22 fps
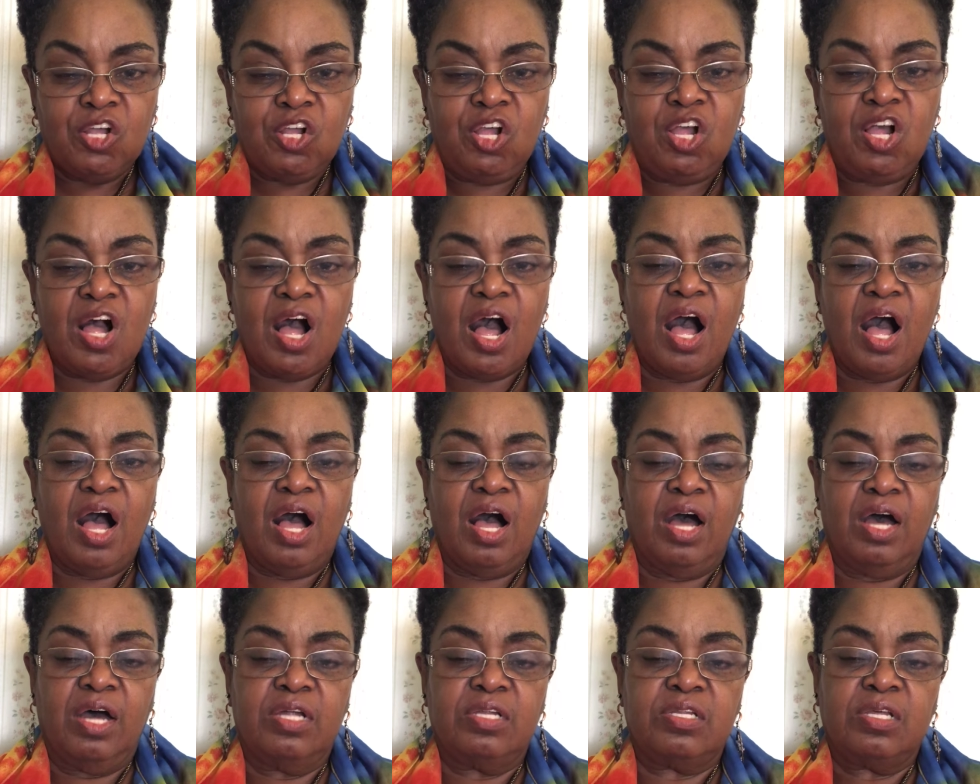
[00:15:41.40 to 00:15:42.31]

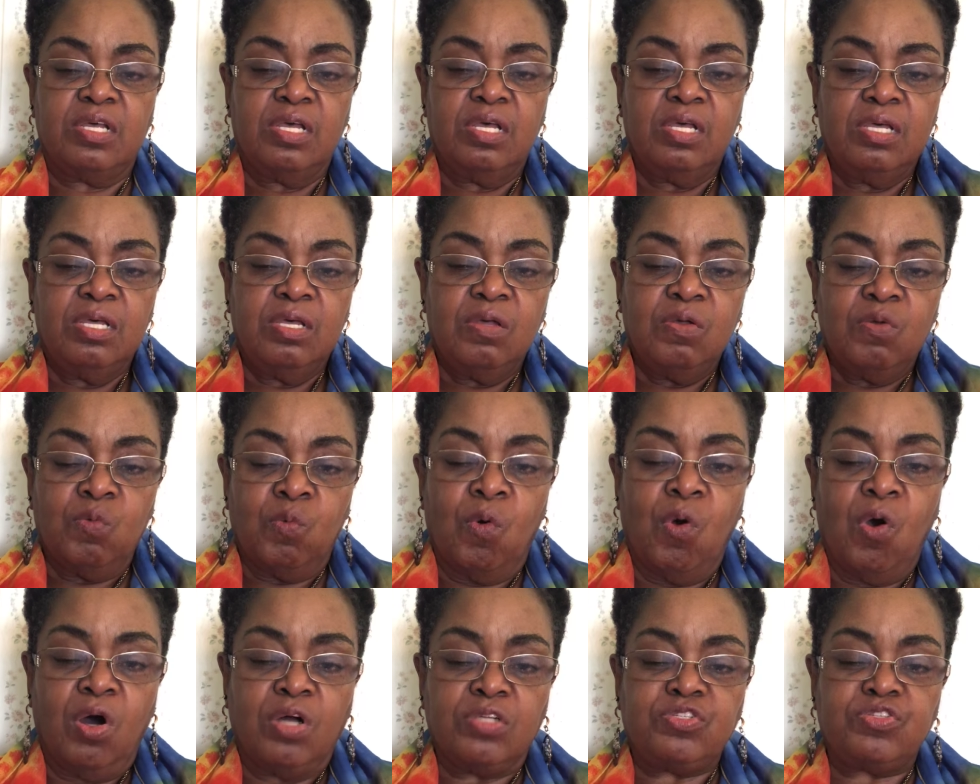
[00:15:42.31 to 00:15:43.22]
God
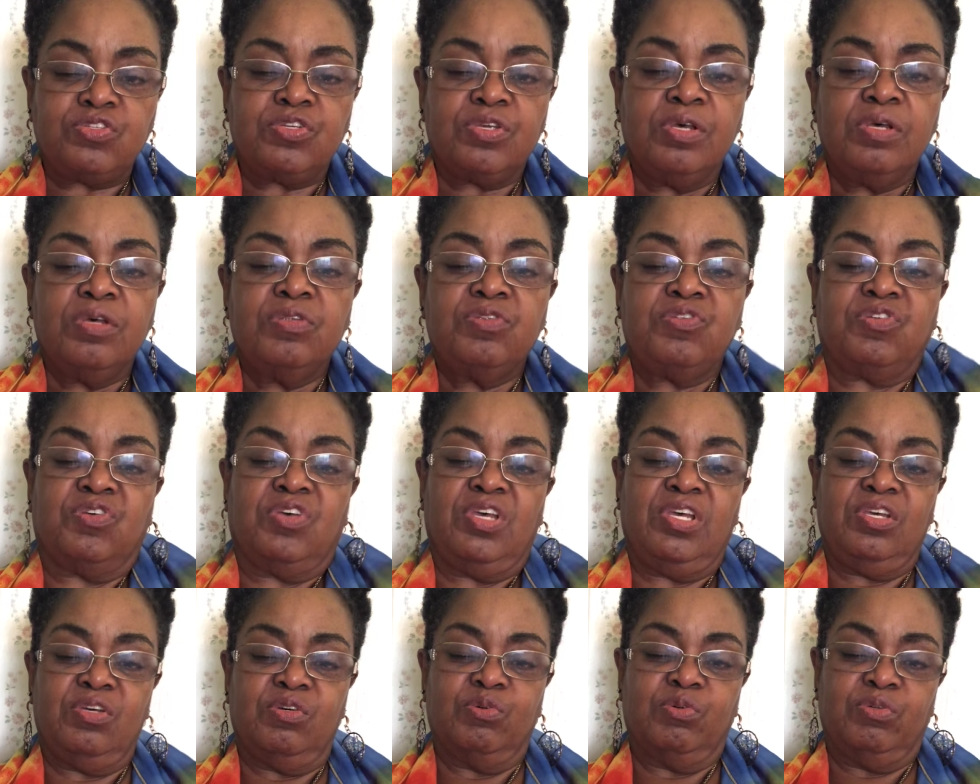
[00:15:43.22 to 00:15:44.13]
wants to
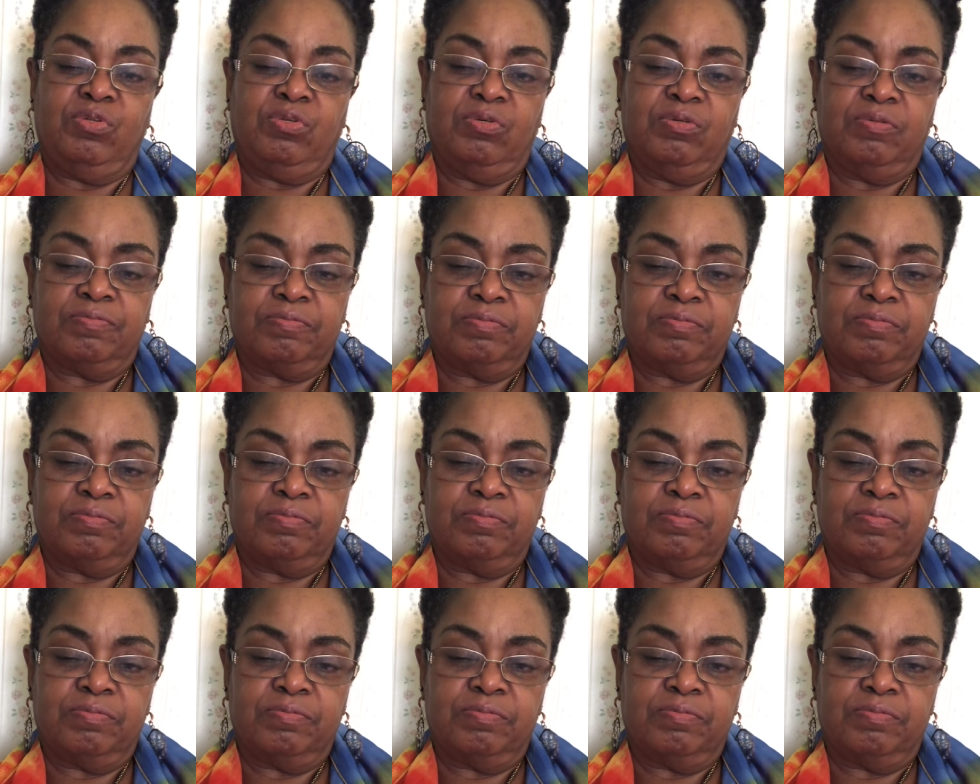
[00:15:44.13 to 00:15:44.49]
heal you.